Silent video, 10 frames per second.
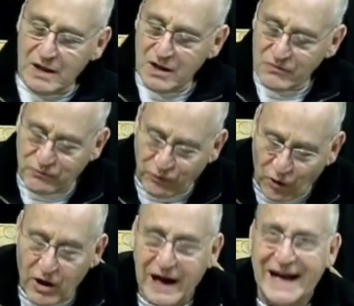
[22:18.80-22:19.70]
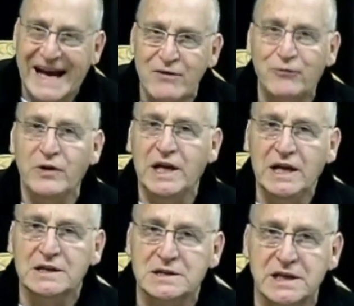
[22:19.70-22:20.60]
For every
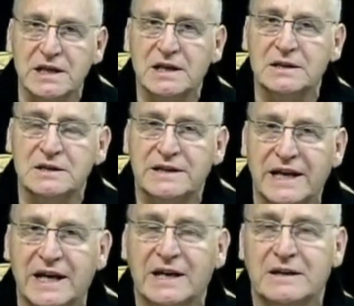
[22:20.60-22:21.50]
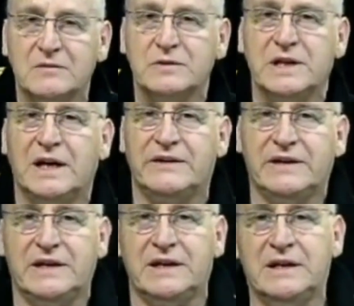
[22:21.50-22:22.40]
single day that we are
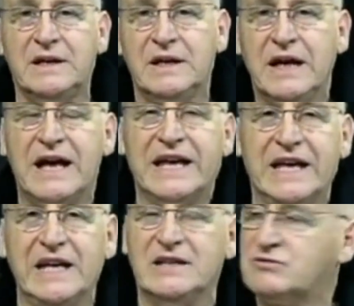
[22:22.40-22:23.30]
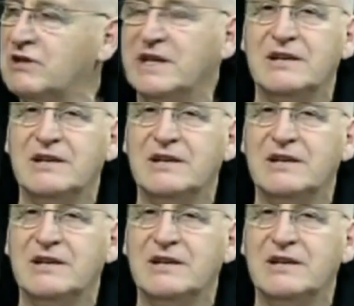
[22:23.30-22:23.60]
there, he is running